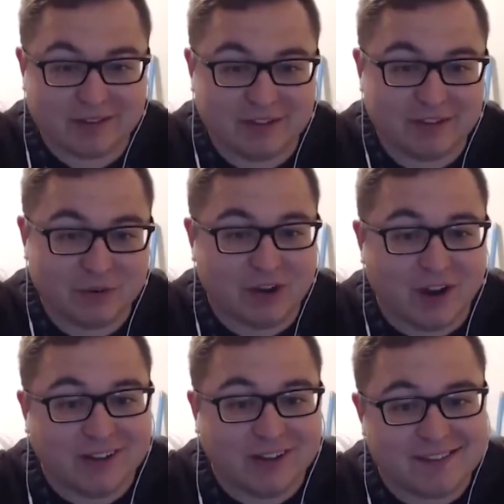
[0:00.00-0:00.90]
going to do it
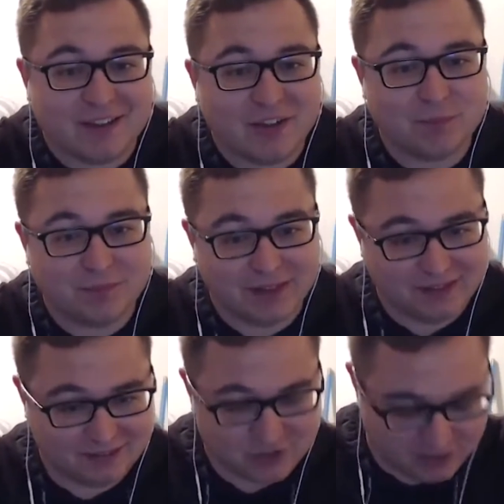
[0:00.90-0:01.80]
all itself, ladies
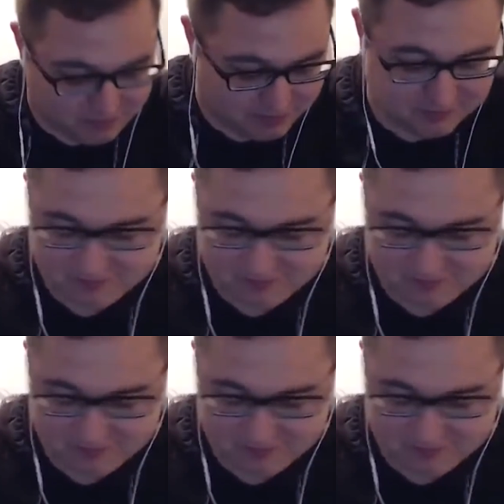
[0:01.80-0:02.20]
and gentlemen.